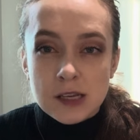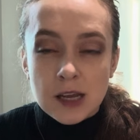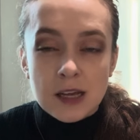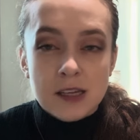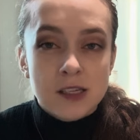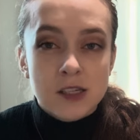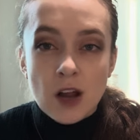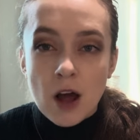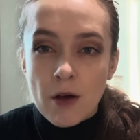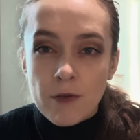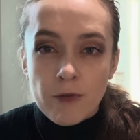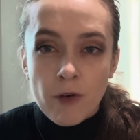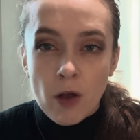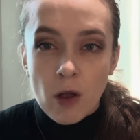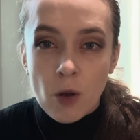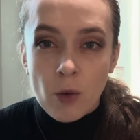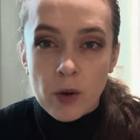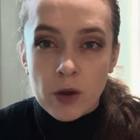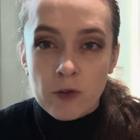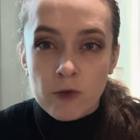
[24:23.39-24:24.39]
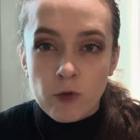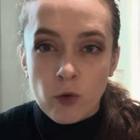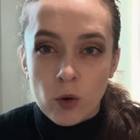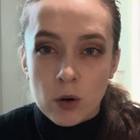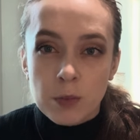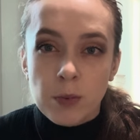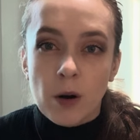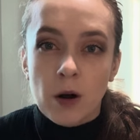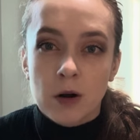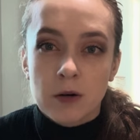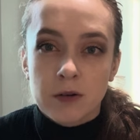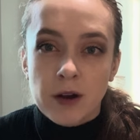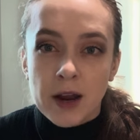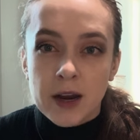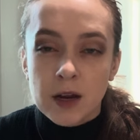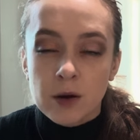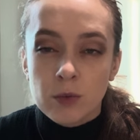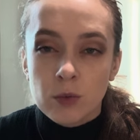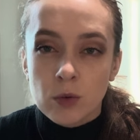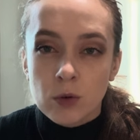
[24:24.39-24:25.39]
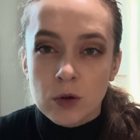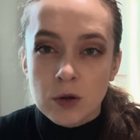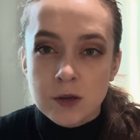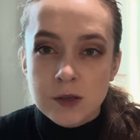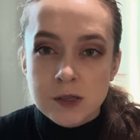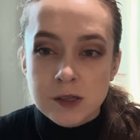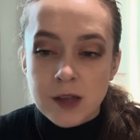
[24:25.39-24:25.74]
it's not following 4-part writing rules,